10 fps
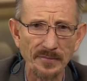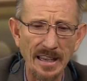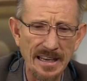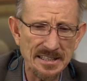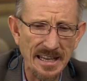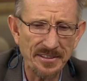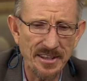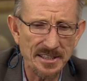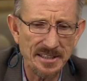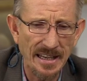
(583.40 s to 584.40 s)
And he said
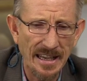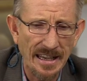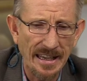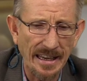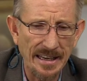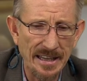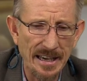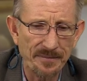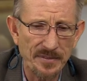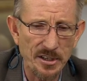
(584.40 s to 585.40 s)
this in
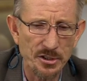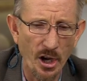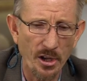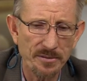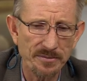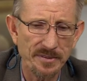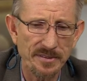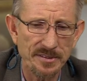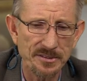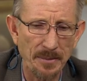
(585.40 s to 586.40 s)
John
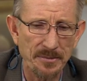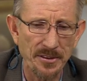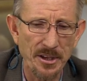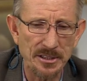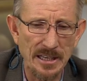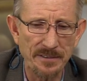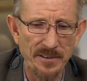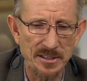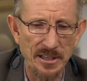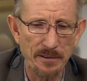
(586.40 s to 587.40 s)
chapter 13,
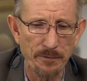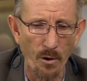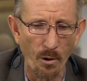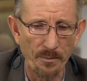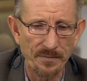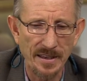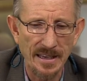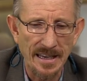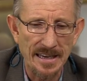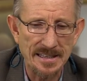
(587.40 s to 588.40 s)
verse 34.
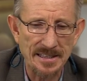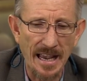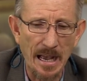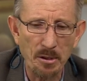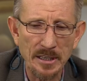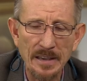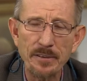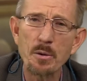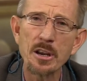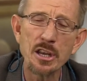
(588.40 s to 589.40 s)
He says, "I will
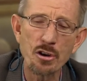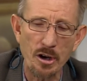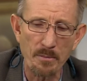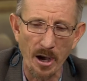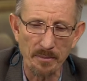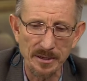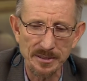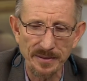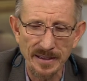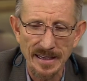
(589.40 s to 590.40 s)
give you a new
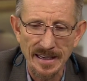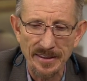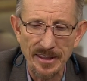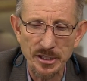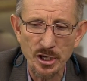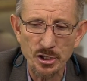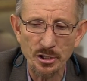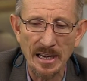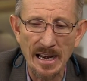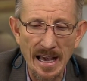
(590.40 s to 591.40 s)
commandment, that you
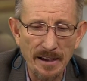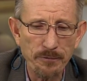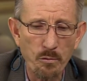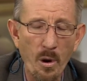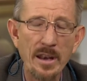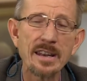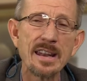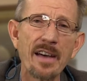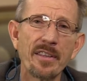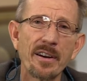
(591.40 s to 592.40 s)
should love one
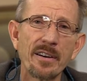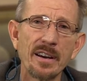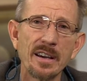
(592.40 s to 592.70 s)
another